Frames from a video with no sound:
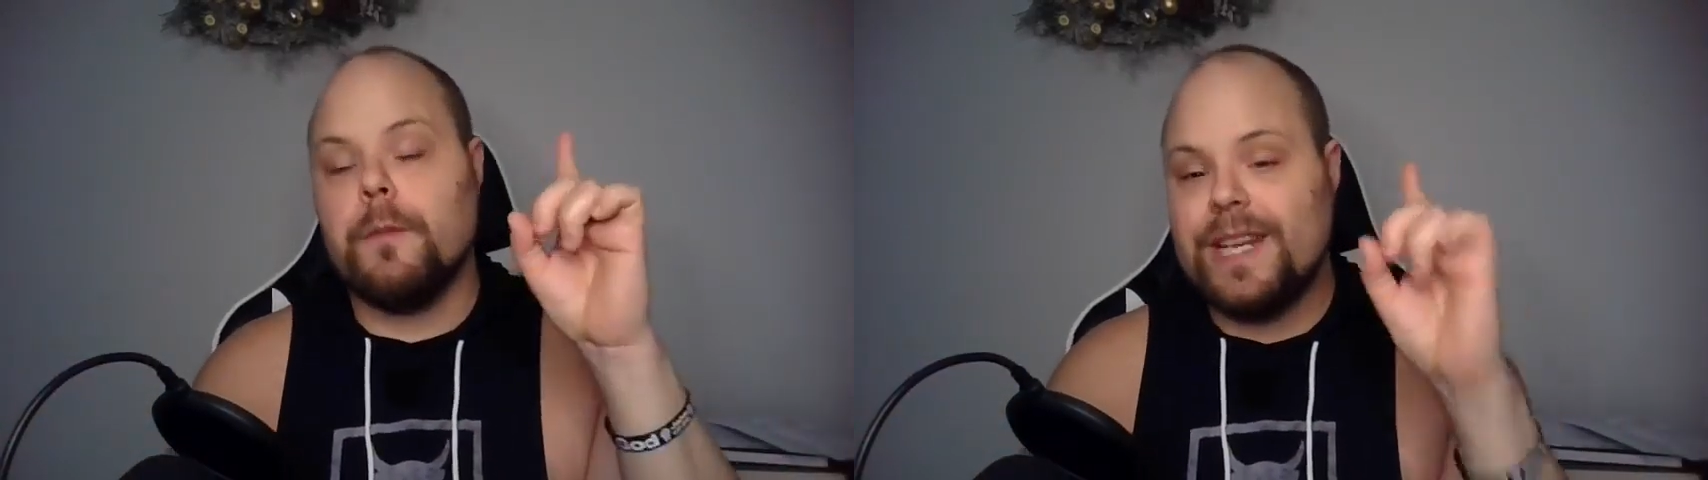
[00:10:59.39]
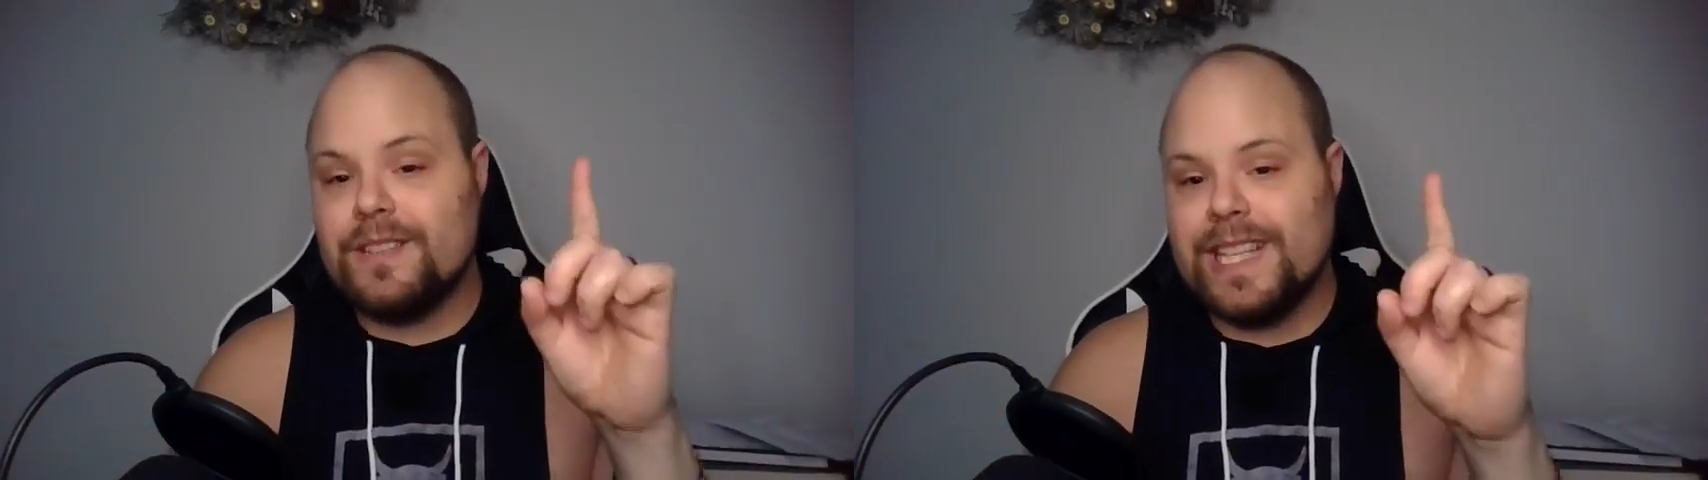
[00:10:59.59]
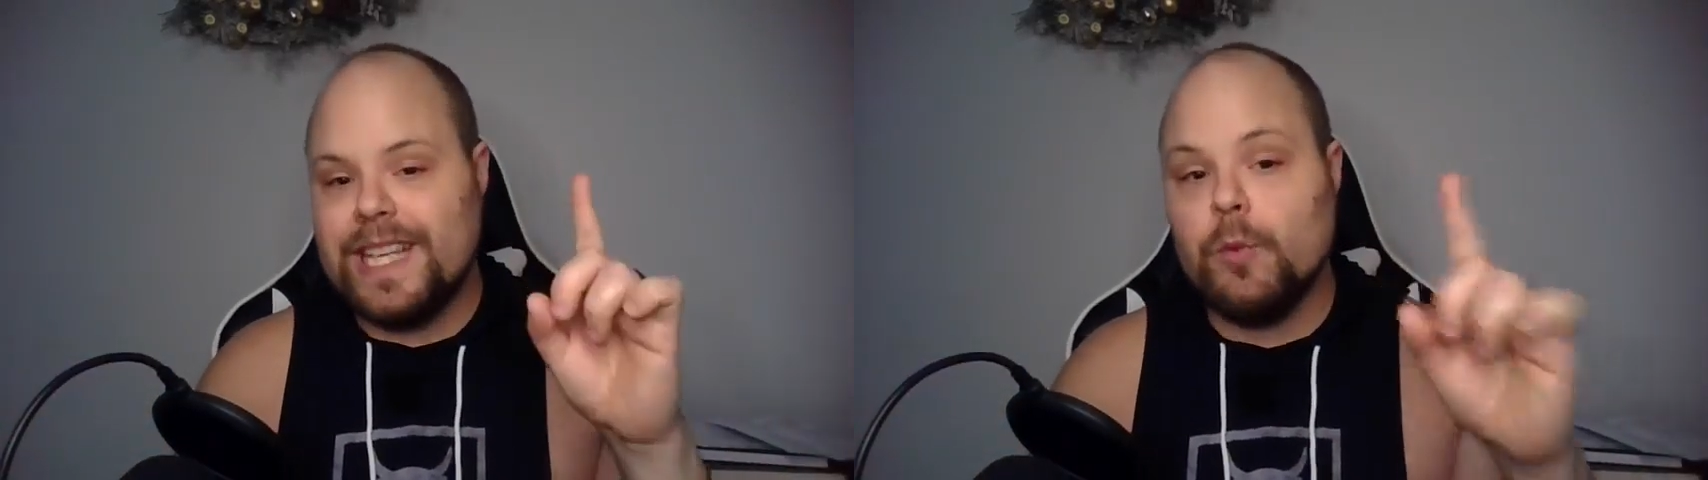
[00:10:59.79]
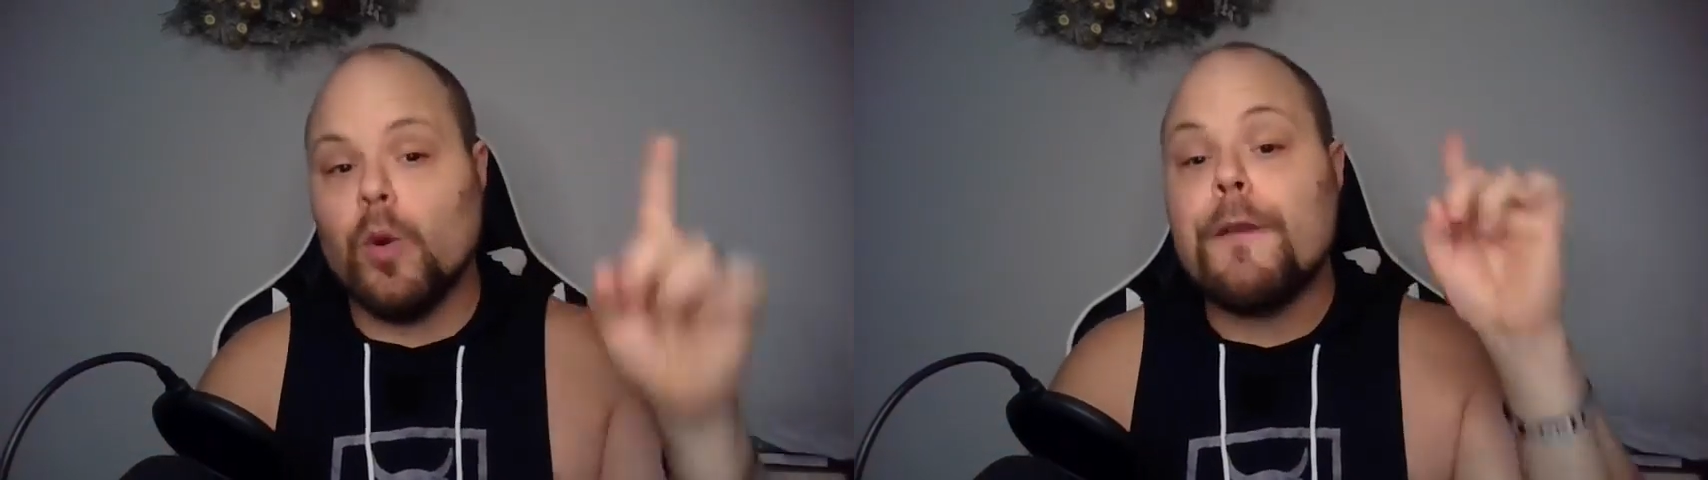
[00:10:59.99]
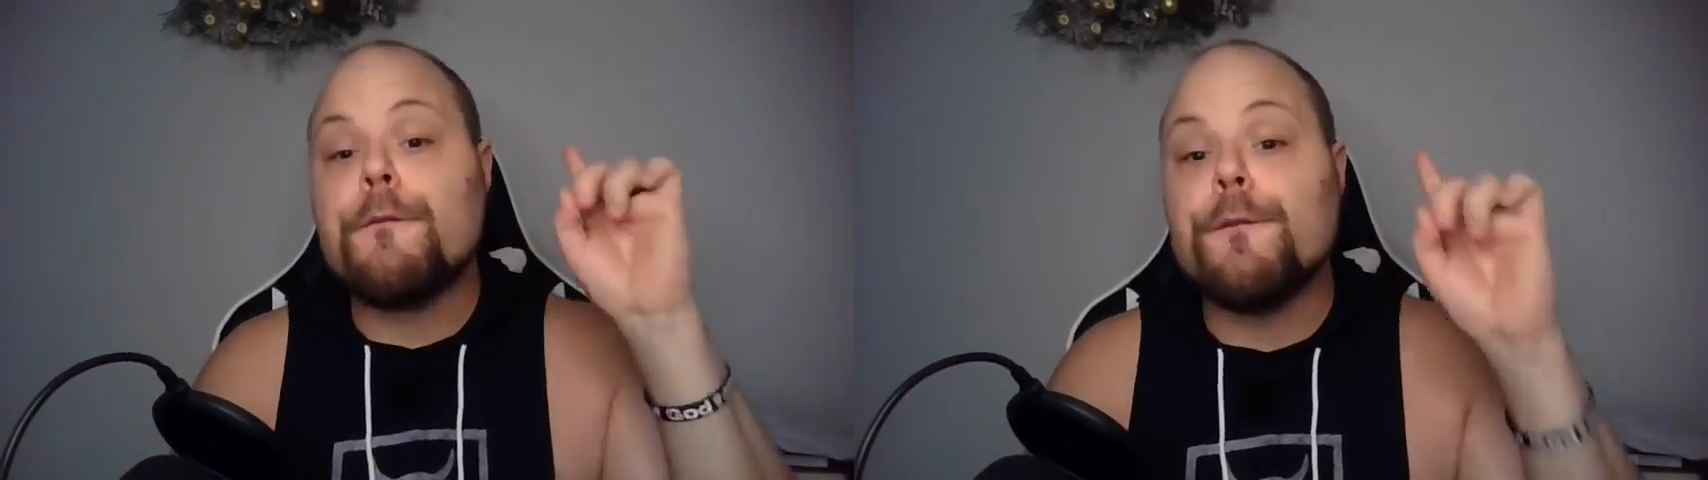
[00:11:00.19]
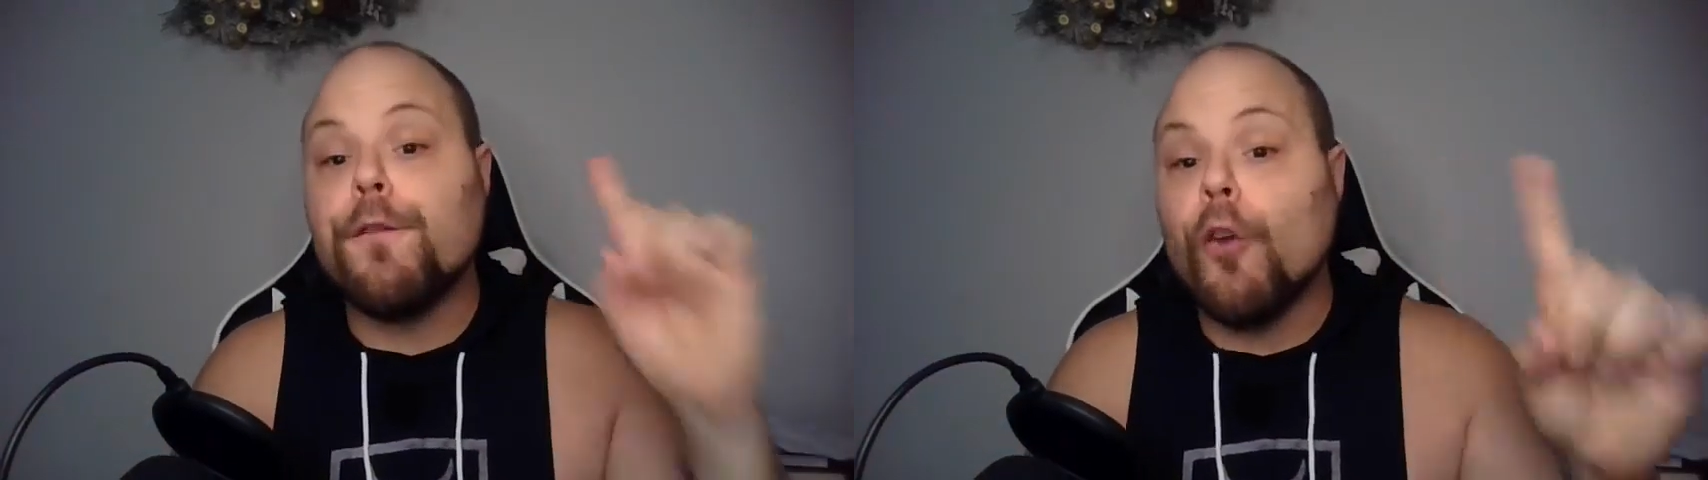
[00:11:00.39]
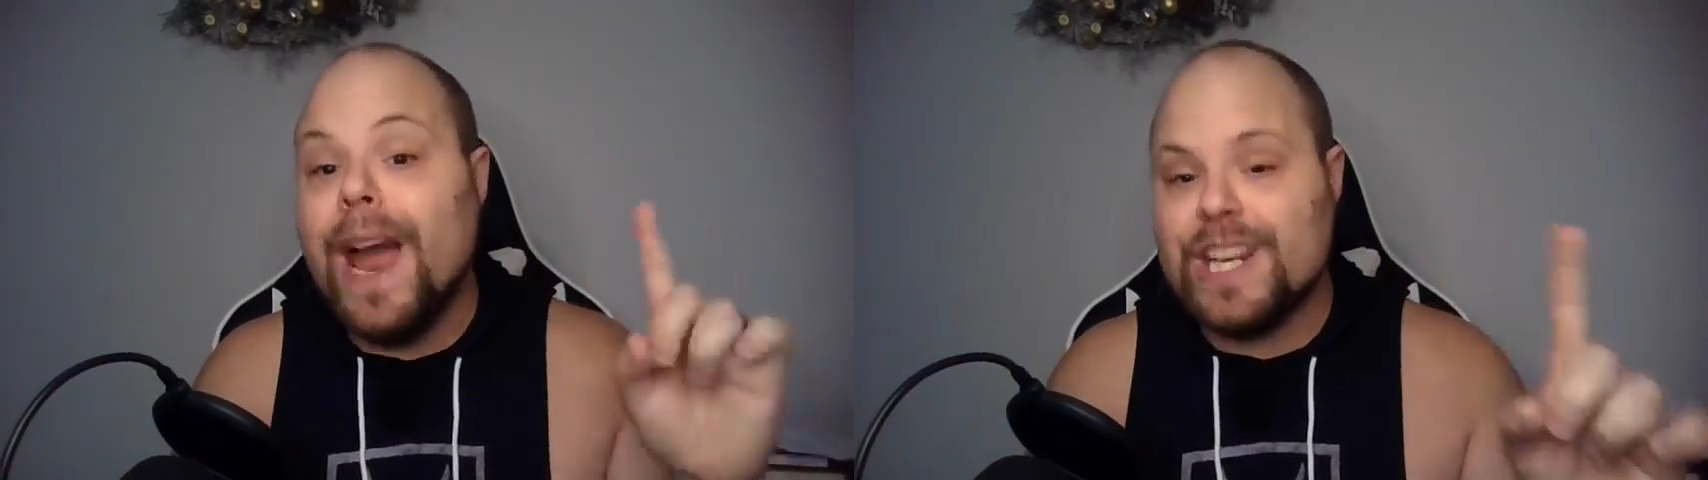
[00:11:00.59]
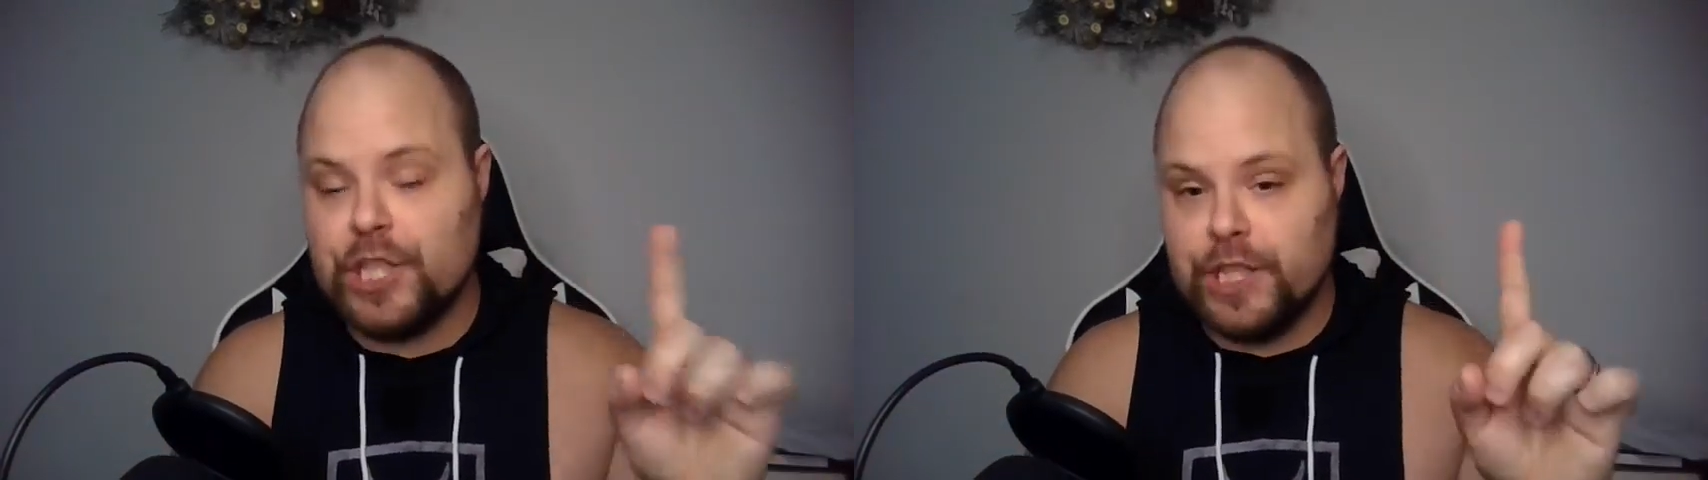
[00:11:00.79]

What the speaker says: here's the key word, fresh